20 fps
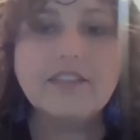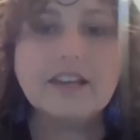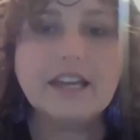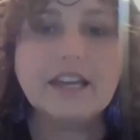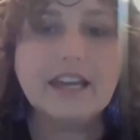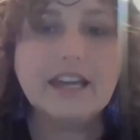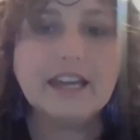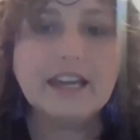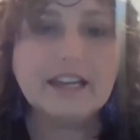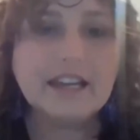The
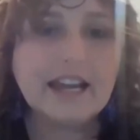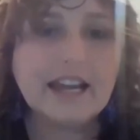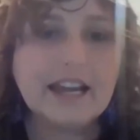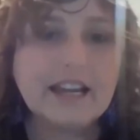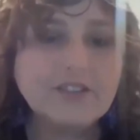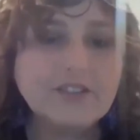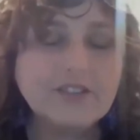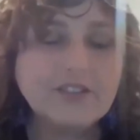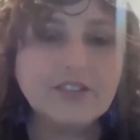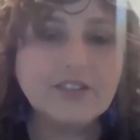Canadian
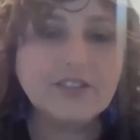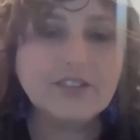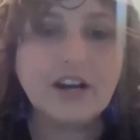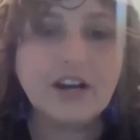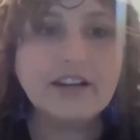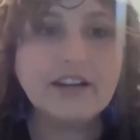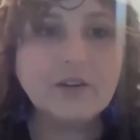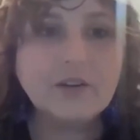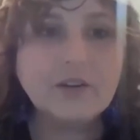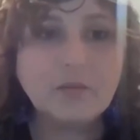Cancer
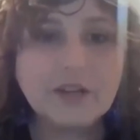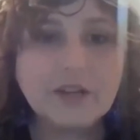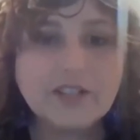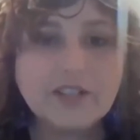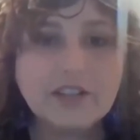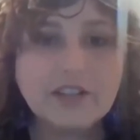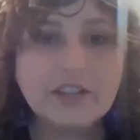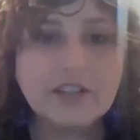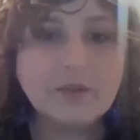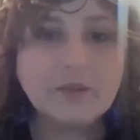Society
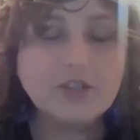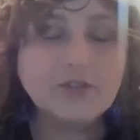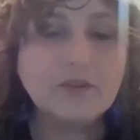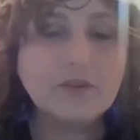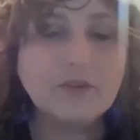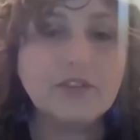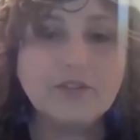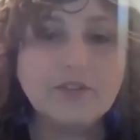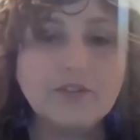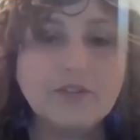recently
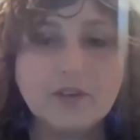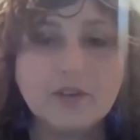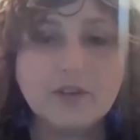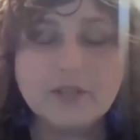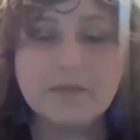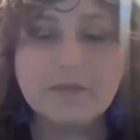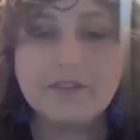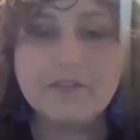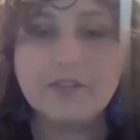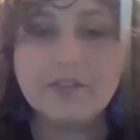withdrew their
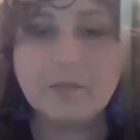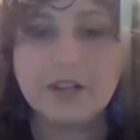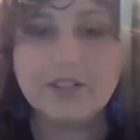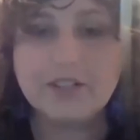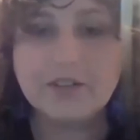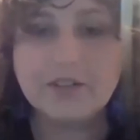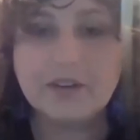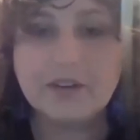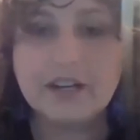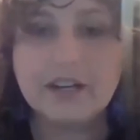endorsement of the
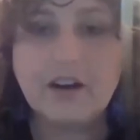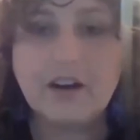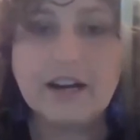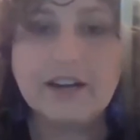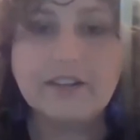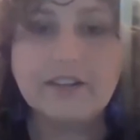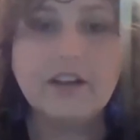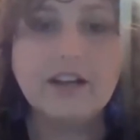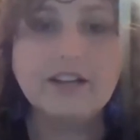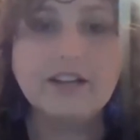breast screening
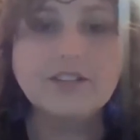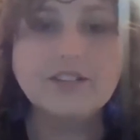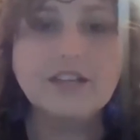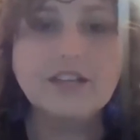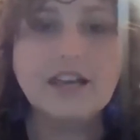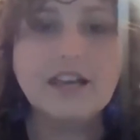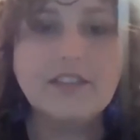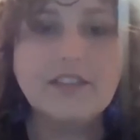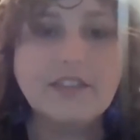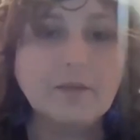
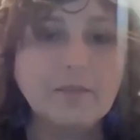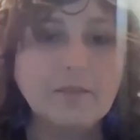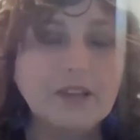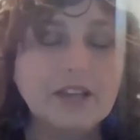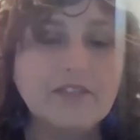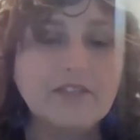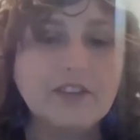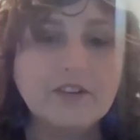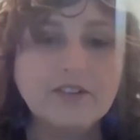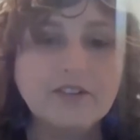guidelines. They
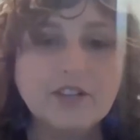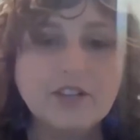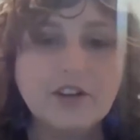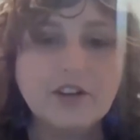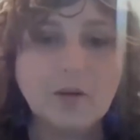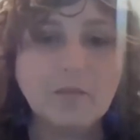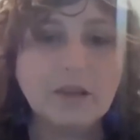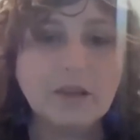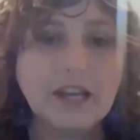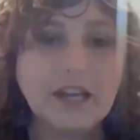believe there is an
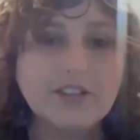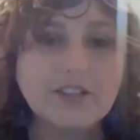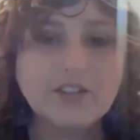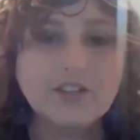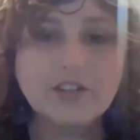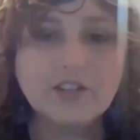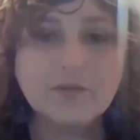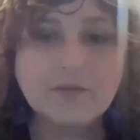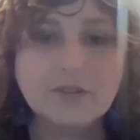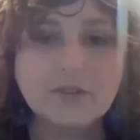
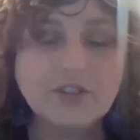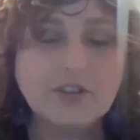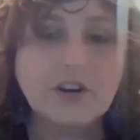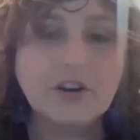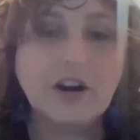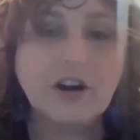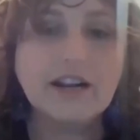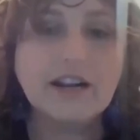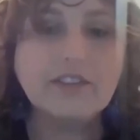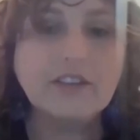obligation to
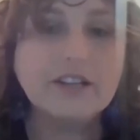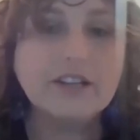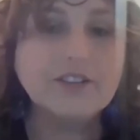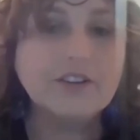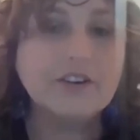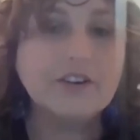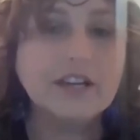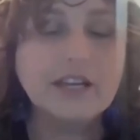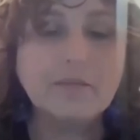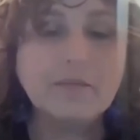ensure
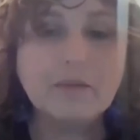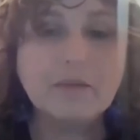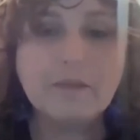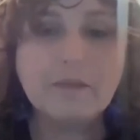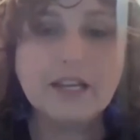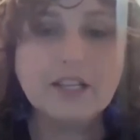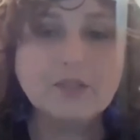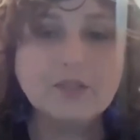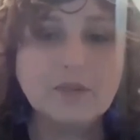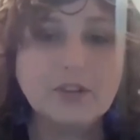guidelines are keeping
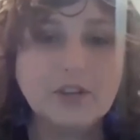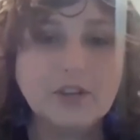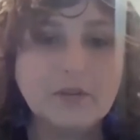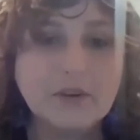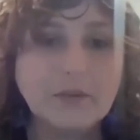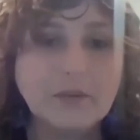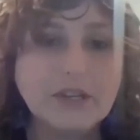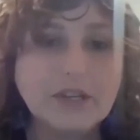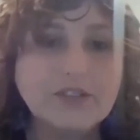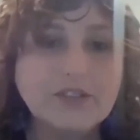pace with
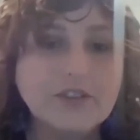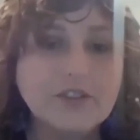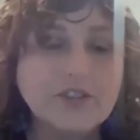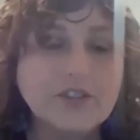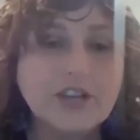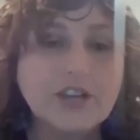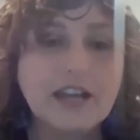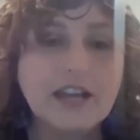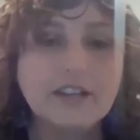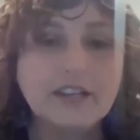newer
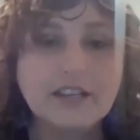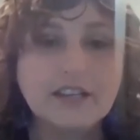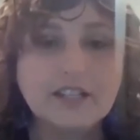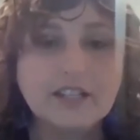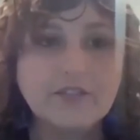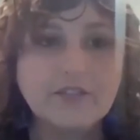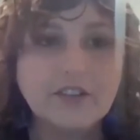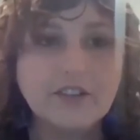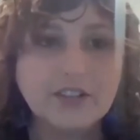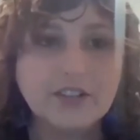research and the
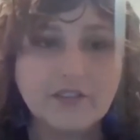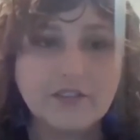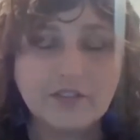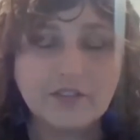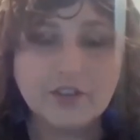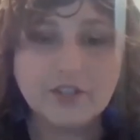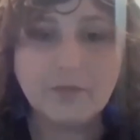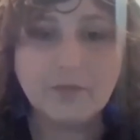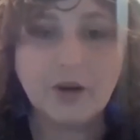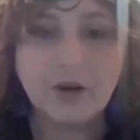needs of our
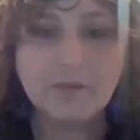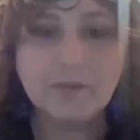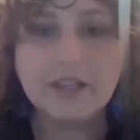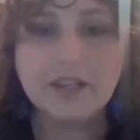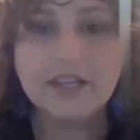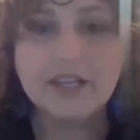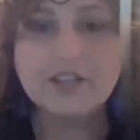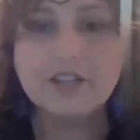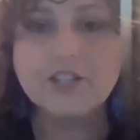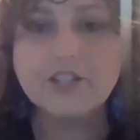diverse
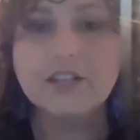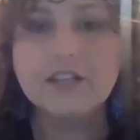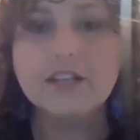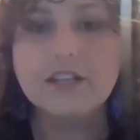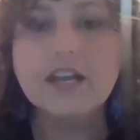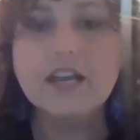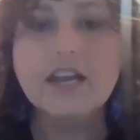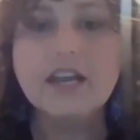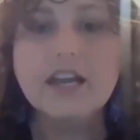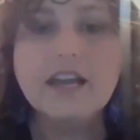population.
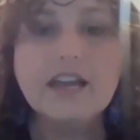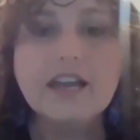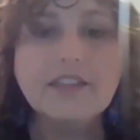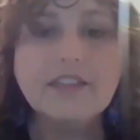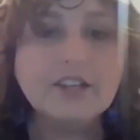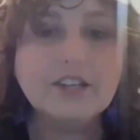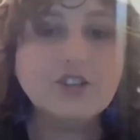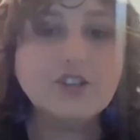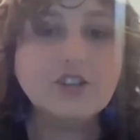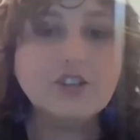
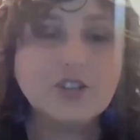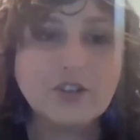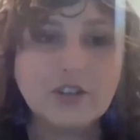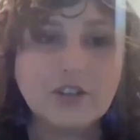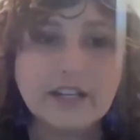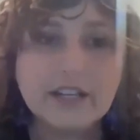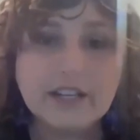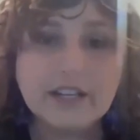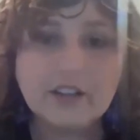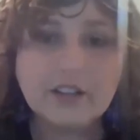This
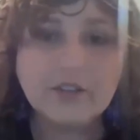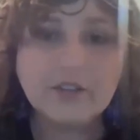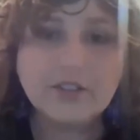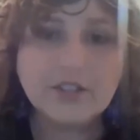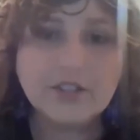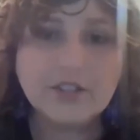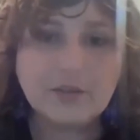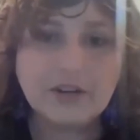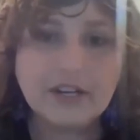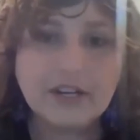should include
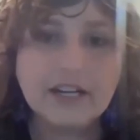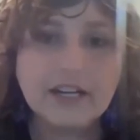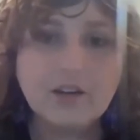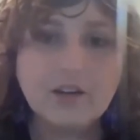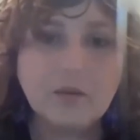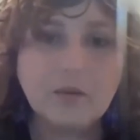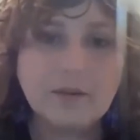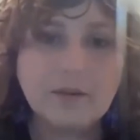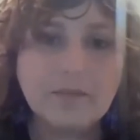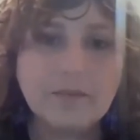
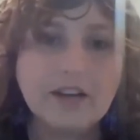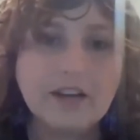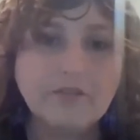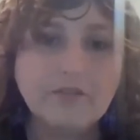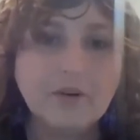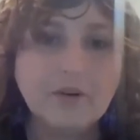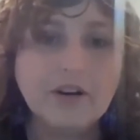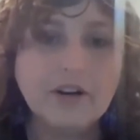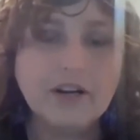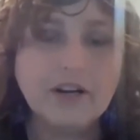screening women at
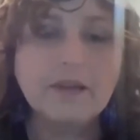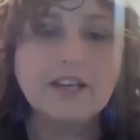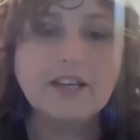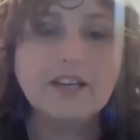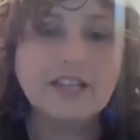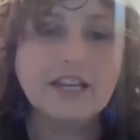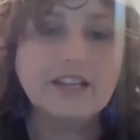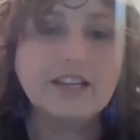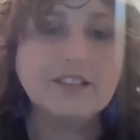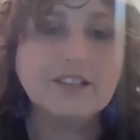40
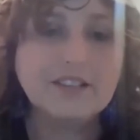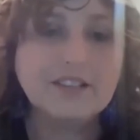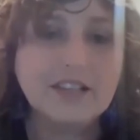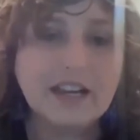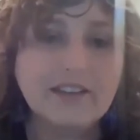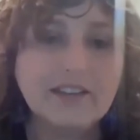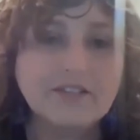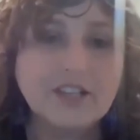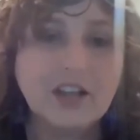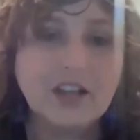because it
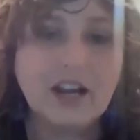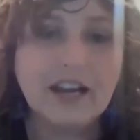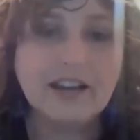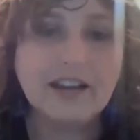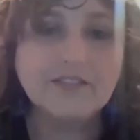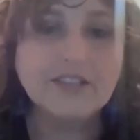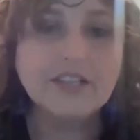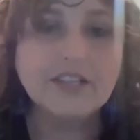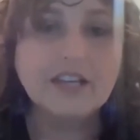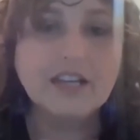saves
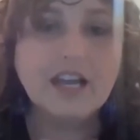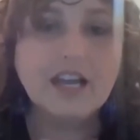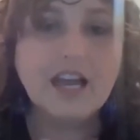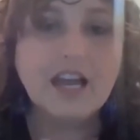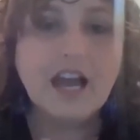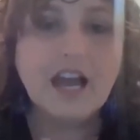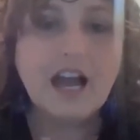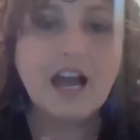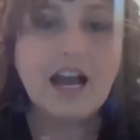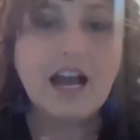lives.
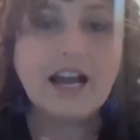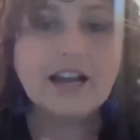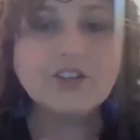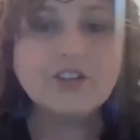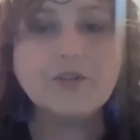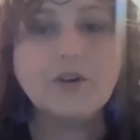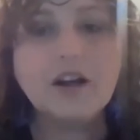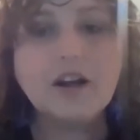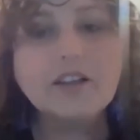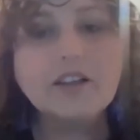I
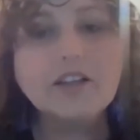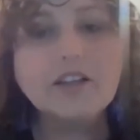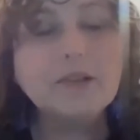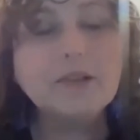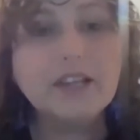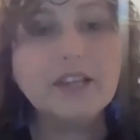strongly